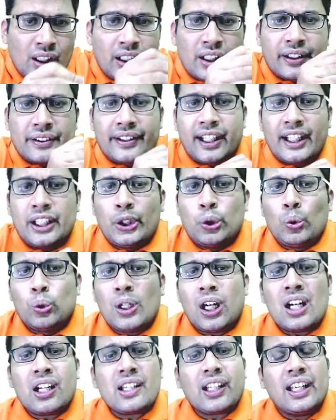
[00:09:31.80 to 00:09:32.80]
they do
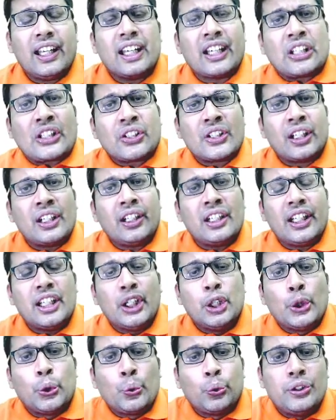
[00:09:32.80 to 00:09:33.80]
not extend
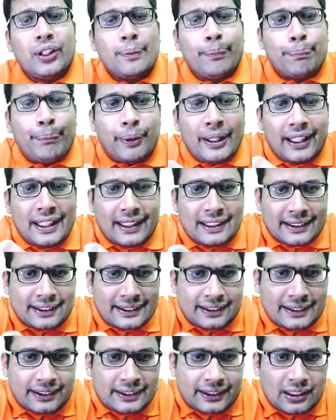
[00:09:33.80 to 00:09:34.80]
into the
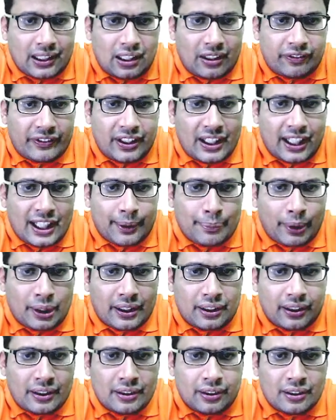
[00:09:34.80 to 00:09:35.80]
base of the hymen.
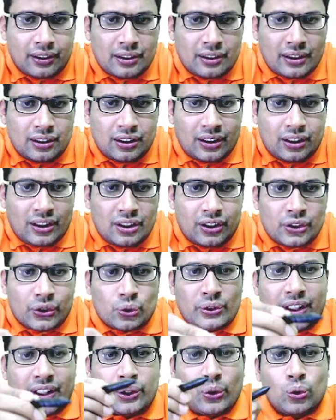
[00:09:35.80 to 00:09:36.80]

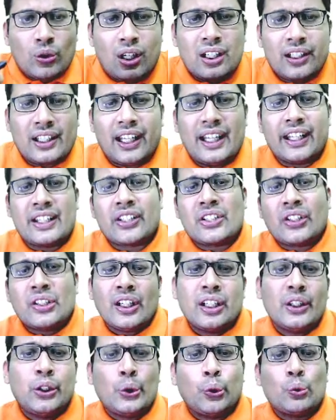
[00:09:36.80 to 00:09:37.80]
So they do not
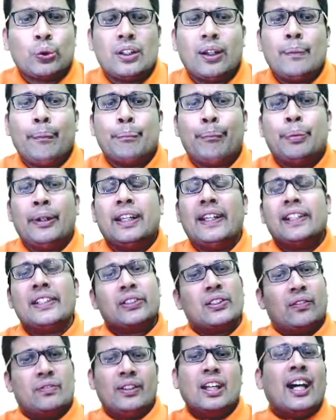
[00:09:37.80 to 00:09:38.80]
extend to the
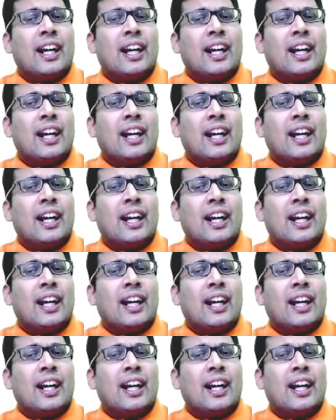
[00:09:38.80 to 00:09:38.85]
base of the